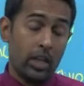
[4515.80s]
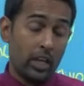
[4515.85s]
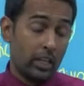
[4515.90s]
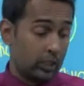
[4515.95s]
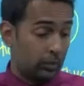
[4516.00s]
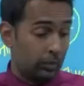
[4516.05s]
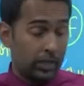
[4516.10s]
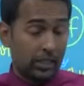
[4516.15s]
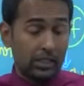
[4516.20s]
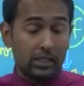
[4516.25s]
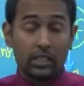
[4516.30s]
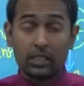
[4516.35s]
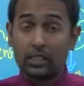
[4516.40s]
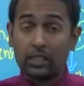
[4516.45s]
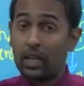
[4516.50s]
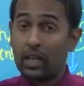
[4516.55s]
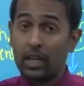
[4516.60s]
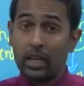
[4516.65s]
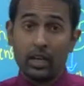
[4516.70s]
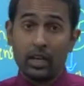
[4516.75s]

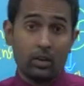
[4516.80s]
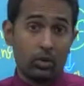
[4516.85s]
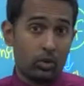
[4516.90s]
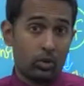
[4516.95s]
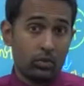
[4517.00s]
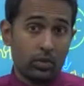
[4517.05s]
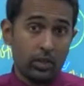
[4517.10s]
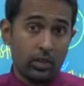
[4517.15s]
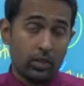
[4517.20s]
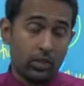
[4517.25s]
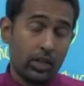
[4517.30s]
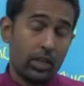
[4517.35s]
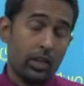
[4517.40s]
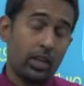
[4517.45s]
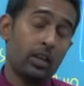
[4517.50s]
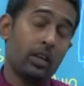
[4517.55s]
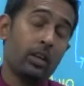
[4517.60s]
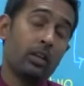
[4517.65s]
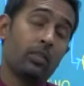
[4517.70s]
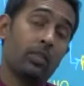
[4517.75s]
Expenses higher and lower. You can
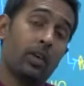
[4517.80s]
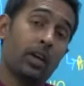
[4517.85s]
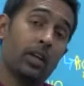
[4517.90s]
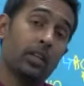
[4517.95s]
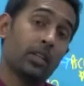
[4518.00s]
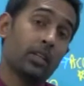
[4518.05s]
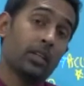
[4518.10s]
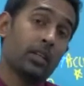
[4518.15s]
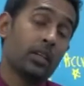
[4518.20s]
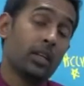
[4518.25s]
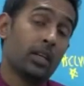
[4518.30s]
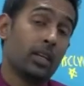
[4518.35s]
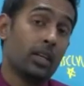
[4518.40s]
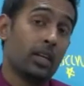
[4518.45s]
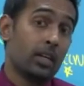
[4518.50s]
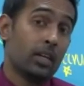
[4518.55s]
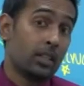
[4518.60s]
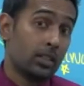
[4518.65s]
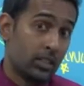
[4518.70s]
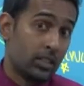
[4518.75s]
identify the
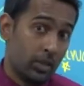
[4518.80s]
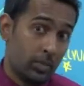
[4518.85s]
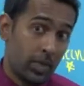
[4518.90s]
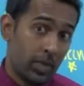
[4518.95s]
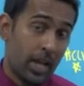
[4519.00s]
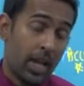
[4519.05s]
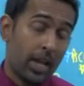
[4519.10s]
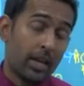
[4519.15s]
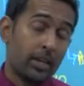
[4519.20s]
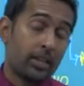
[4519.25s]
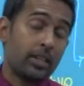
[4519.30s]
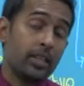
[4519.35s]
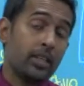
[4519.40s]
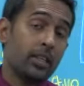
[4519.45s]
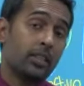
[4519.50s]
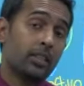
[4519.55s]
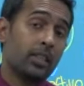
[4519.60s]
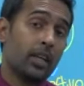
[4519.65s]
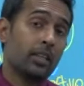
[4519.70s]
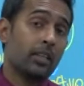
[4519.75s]

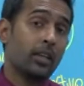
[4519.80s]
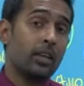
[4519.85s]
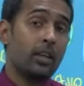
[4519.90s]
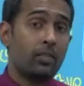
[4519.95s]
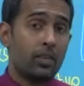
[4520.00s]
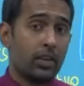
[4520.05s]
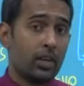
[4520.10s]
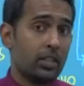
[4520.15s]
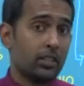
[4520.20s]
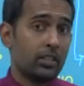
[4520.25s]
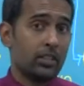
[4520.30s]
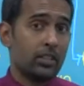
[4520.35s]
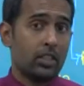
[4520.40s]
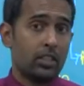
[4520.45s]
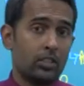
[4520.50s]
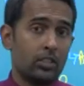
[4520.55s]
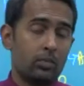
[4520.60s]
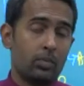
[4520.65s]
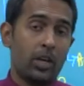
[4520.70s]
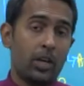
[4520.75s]
similarities and the
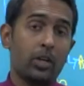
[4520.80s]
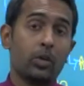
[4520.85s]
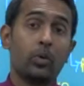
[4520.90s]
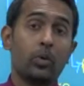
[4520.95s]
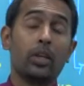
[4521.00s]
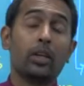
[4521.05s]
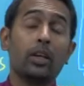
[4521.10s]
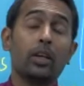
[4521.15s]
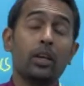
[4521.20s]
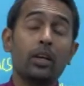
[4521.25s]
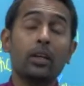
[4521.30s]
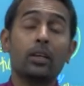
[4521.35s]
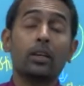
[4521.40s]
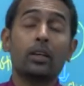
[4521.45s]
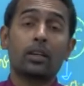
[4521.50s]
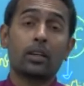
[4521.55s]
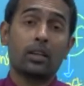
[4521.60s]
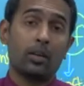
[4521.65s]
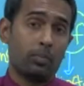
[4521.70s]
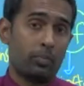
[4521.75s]
differences by doing a
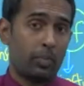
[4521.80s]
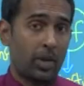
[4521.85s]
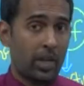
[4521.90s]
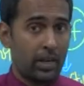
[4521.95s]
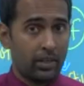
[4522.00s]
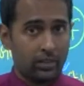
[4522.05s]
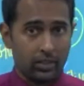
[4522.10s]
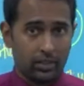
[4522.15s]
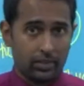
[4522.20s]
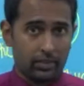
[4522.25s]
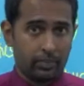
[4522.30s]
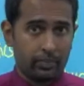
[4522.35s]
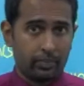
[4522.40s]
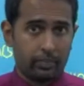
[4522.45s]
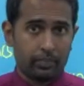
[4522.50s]
comparison.